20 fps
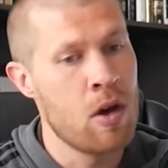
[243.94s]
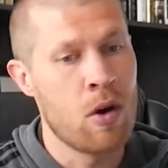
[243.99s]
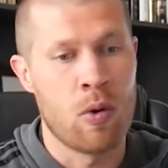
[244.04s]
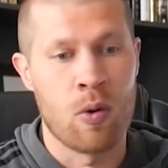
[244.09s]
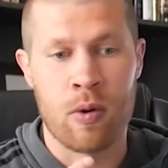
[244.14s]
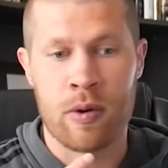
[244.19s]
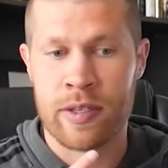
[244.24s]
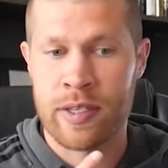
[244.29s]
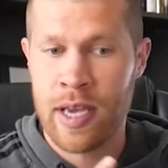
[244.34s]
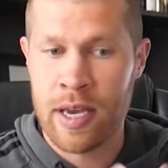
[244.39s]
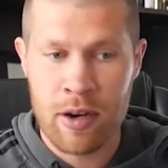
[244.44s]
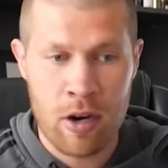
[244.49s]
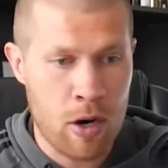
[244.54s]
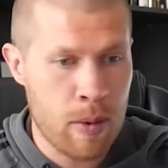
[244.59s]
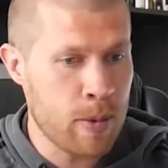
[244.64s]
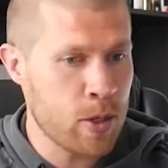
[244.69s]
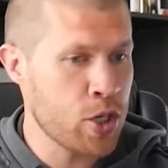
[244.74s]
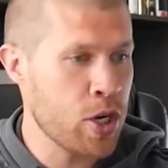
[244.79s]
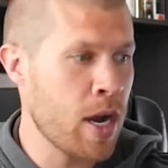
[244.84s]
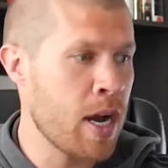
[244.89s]
or Zen
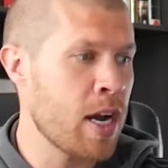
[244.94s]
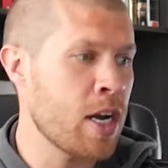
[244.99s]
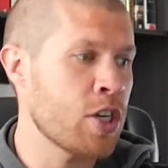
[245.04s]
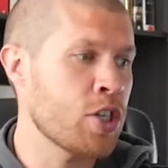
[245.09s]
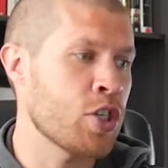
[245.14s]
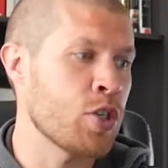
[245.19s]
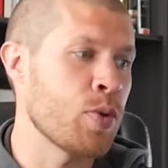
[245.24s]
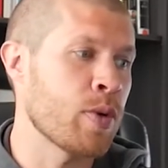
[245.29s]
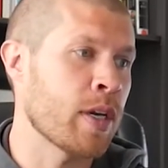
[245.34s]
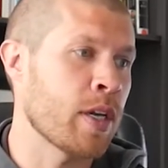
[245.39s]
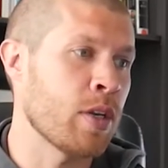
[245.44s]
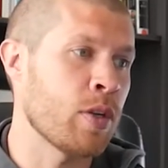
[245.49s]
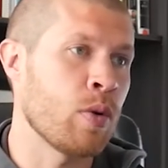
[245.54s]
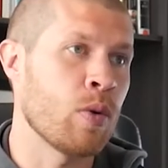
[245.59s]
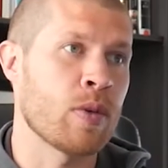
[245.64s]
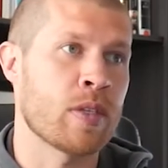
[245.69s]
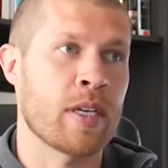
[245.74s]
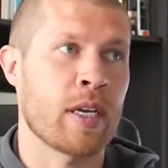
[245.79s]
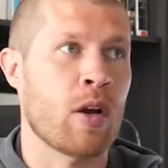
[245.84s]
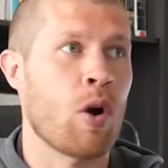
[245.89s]
Arbitrage. You can
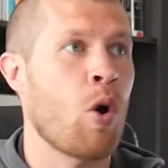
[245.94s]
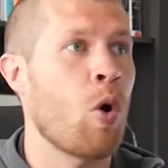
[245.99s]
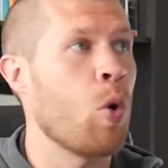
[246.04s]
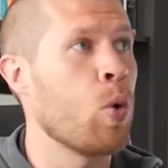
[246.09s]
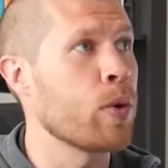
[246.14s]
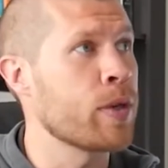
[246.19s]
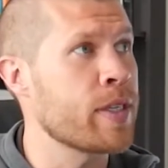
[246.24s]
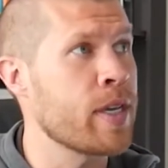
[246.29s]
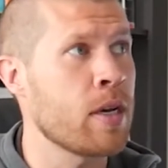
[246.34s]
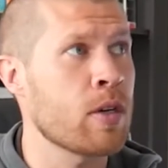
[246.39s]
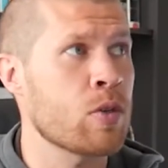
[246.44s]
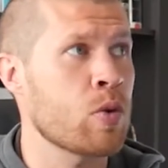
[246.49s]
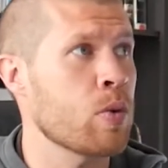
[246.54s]
use like a wholesale